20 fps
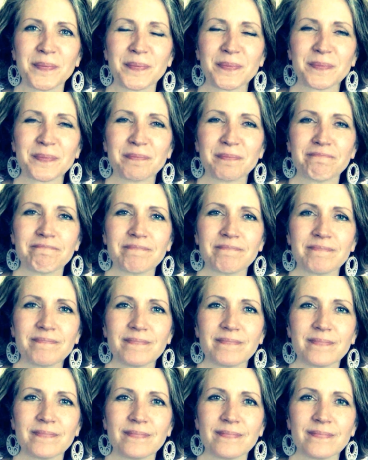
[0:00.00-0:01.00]

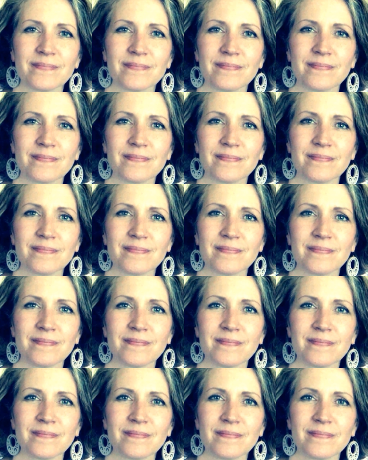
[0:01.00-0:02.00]

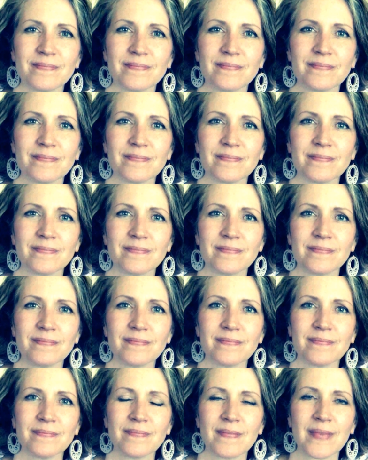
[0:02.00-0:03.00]

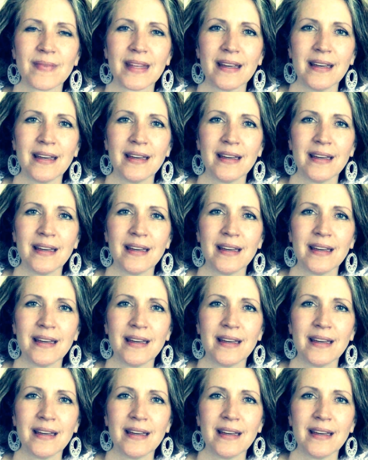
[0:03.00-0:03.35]
[no speech]